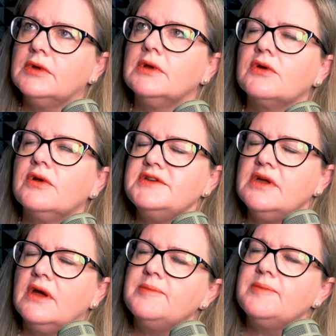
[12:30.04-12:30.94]
Good idea,
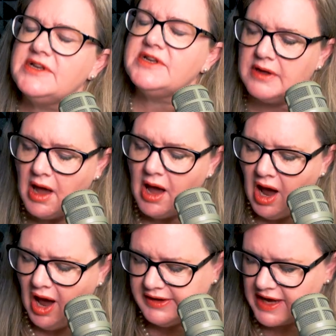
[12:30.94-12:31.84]
absolutely.
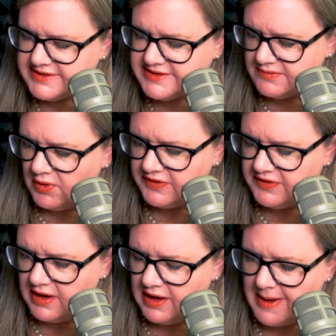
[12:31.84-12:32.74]
Okay, so what are
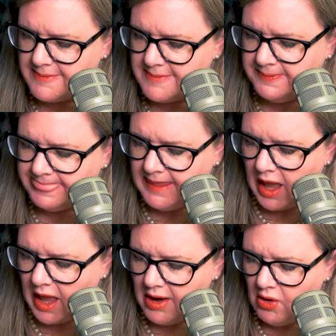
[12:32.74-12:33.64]
the um,
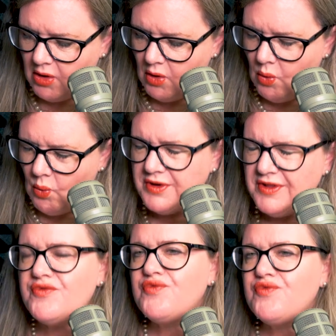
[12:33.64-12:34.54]
what are the
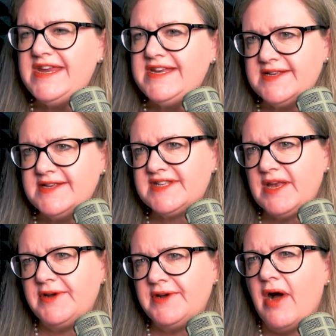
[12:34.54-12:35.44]
reasons somebody
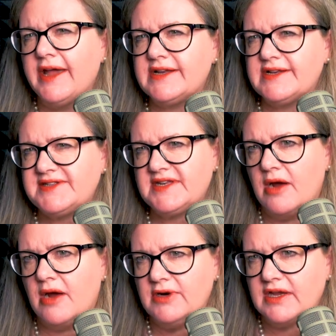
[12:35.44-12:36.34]
might consider
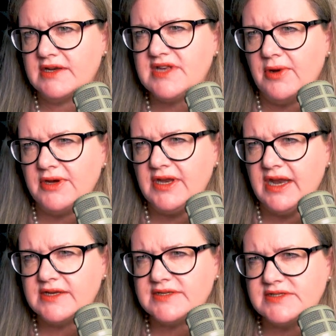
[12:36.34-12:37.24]
bringing somebody in
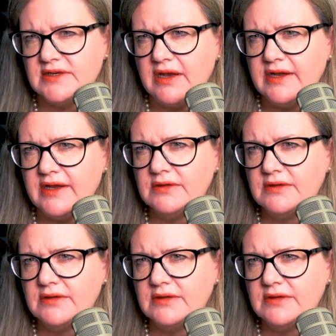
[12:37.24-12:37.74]
externally?